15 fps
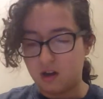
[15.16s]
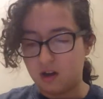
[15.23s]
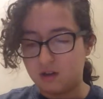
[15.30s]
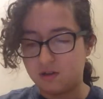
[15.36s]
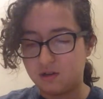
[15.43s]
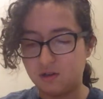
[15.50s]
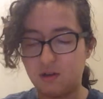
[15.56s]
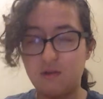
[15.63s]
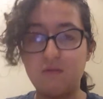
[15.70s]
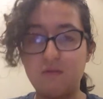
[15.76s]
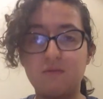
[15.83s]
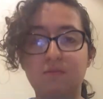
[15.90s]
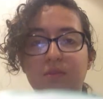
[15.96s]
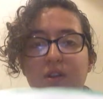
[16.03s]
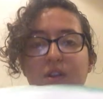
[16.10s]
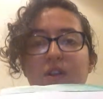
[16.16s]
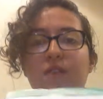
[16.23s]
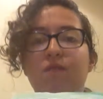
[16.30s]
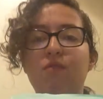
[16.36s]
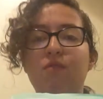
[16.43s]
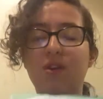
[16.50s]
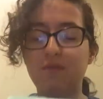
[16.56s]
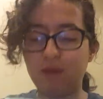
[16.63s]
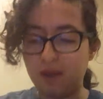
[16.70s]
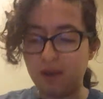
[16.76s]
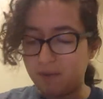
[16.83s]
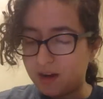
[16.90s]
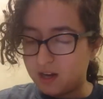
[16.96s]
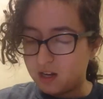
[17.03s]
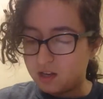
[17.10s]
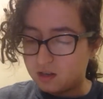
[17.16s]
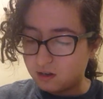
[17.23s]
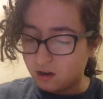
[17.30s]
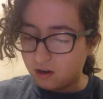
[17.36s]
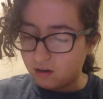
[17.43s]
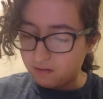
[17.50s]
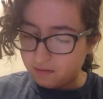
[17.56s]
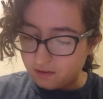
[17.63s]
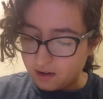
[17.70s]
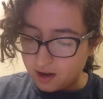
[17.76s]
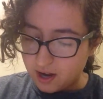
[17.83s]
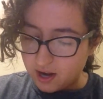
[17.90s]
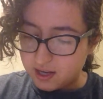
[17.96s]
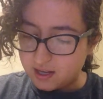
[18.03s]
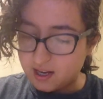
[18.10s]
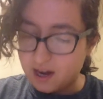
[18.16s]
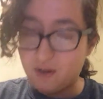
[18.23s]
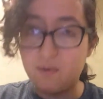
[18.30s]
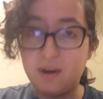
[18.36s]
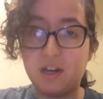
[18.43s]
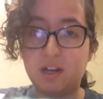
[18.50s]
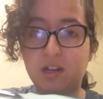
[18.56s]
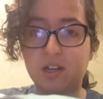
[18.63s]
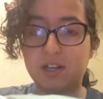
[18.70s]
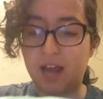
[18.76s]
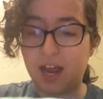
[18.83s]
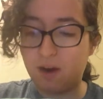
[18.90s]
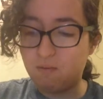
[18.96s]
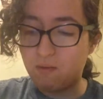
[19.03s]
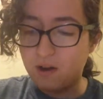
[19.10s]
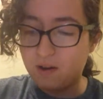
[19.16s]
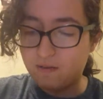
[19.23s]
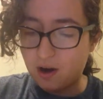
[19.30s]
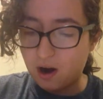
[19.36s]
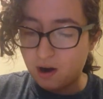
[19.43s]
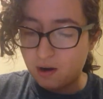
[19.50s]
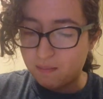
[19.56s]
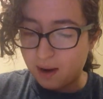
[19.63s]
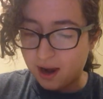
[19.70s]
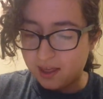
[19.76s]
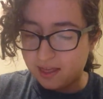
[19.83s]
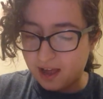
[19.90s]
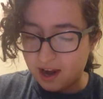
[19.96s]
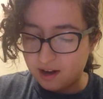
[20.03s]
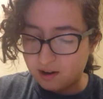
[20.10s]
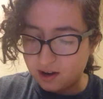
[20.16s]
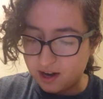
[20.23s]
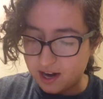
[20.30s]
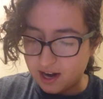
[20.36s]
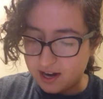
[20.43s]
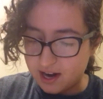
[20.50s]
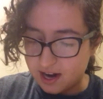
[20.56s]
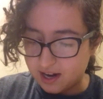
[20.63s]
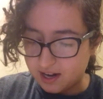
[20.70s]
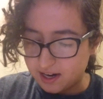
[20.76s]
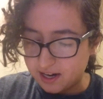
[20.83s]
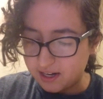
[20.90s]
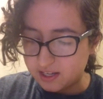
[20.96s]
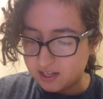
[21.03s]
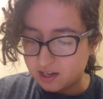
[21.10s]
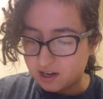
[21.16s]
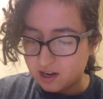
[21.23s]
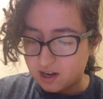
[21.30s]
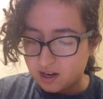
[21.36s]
So, one way we could solve is that we could take one of our Pythagorean identities,